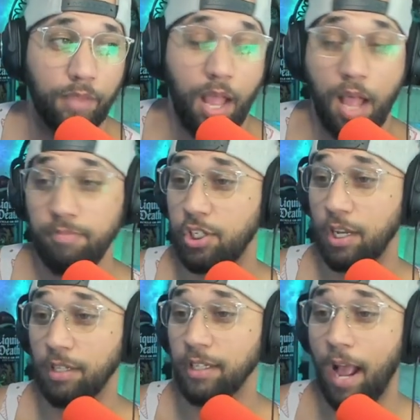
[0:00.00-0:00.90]
I'm
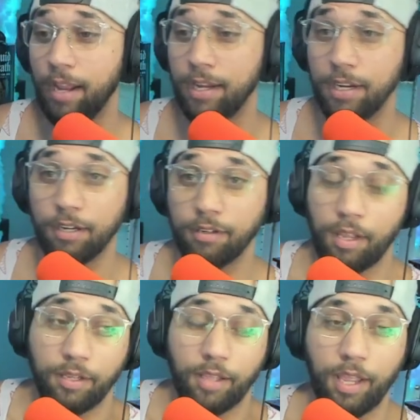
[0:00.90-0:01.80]
chilling out
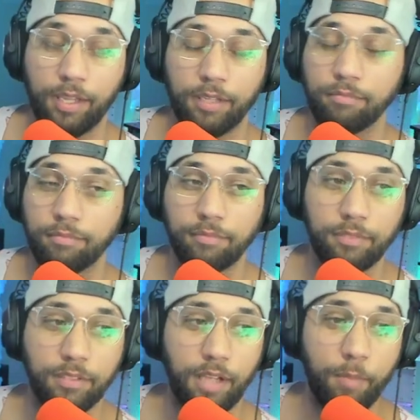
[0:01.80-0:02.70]
here. I, I,
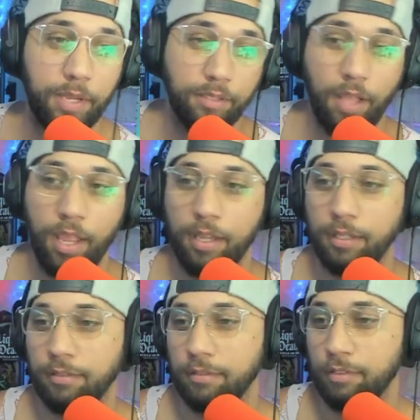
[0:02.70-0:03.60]
I mean, like,
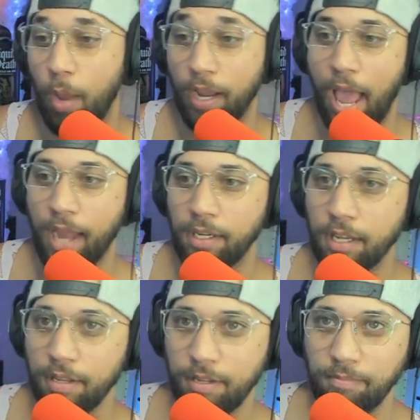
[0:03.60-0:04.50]
do I gotta
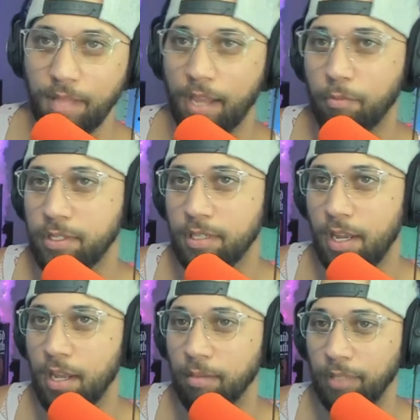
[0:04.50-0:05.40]
come? Like, what's
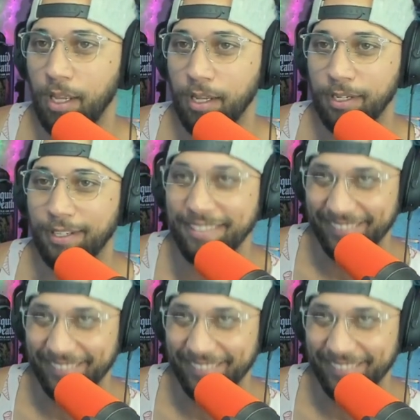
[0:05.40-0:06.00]
up? Like,